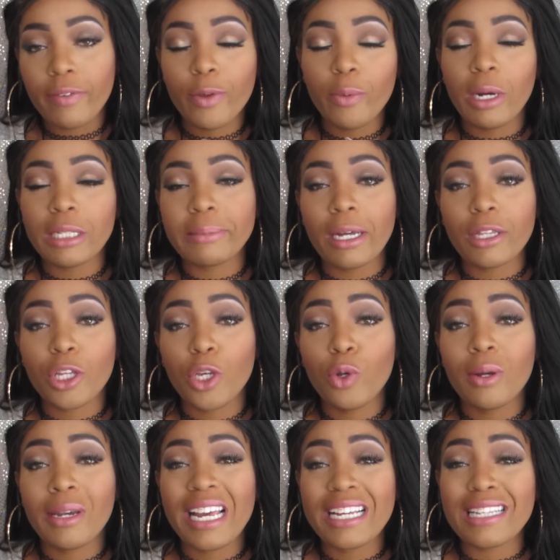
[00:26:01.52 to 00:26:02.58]
if you watch my
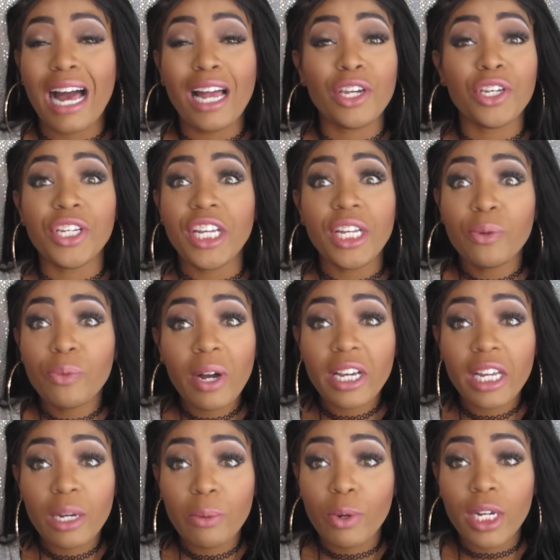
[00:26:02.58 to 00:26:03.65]
Q&As, I didn't
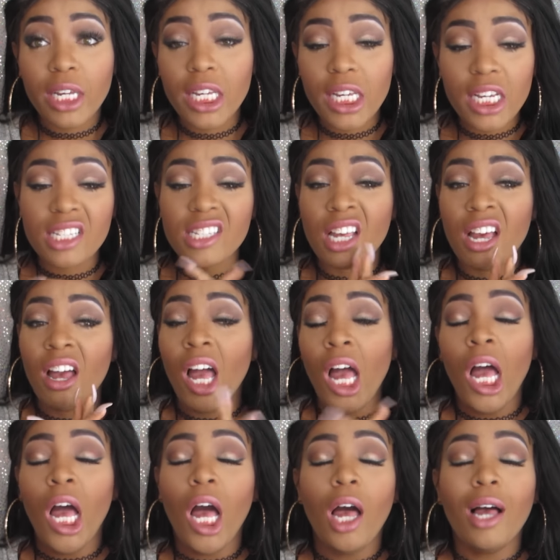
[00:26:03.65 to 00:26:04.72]
want any more kids.
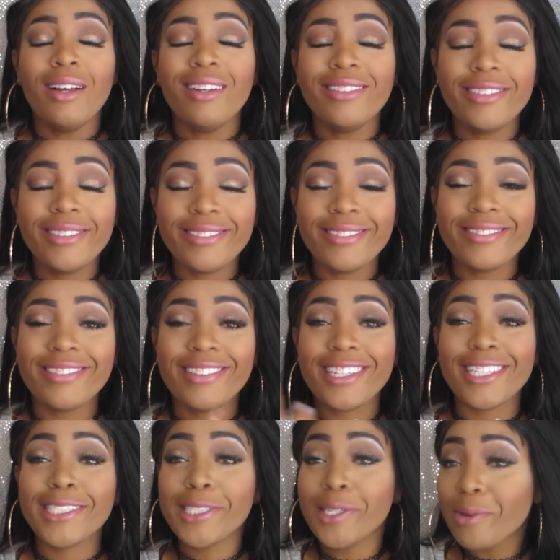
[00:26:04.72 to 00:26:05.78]

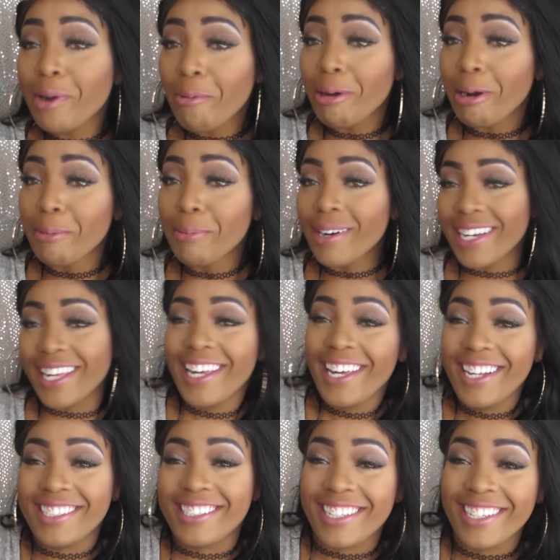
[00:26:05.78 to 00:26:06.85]
Still don't want no more
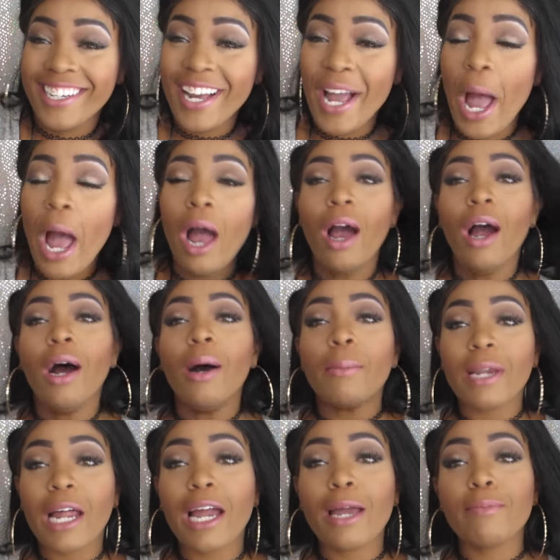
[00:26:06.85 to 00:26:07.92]
kids.
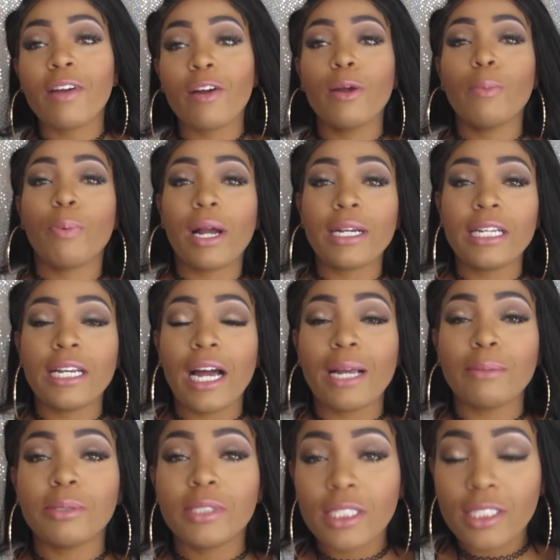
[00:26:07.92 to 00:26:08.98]
But I am very pregnant.
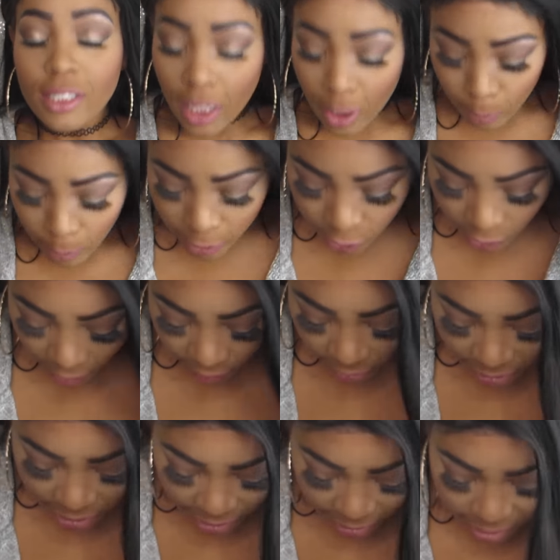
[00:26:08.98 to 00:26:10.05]
I am 16. You can't
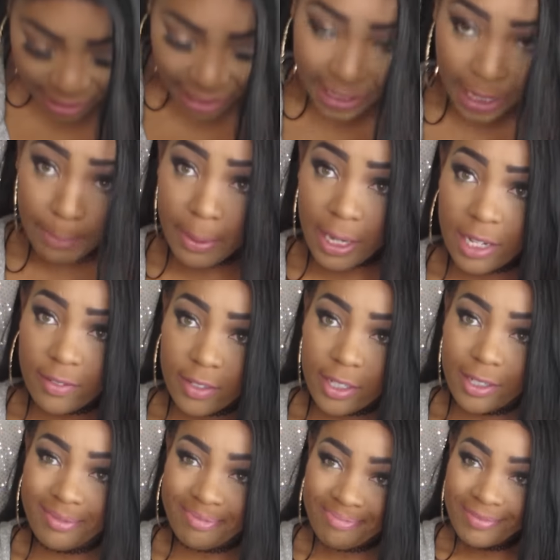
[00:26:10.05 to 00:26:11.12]
really see. It's not that big of
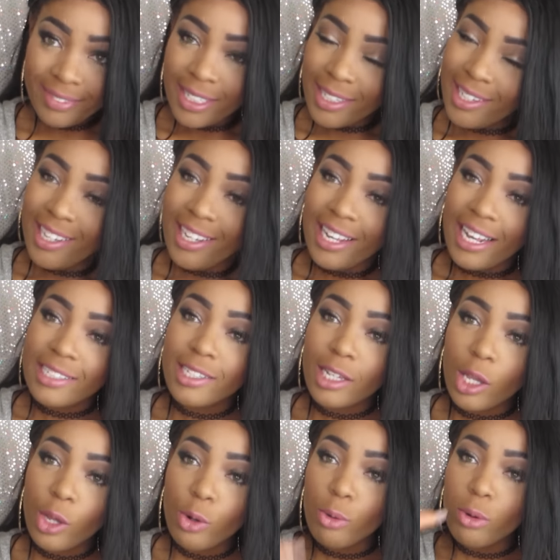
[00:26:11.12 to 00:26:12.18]
a... It's
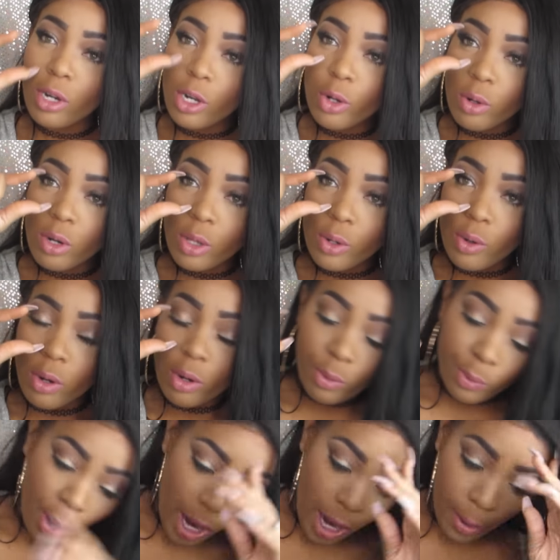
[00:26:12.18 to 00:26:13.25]
a
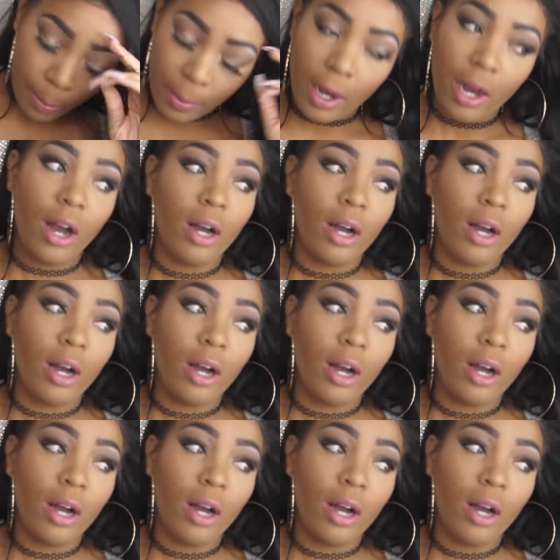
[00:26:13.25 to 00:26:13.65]
little hump.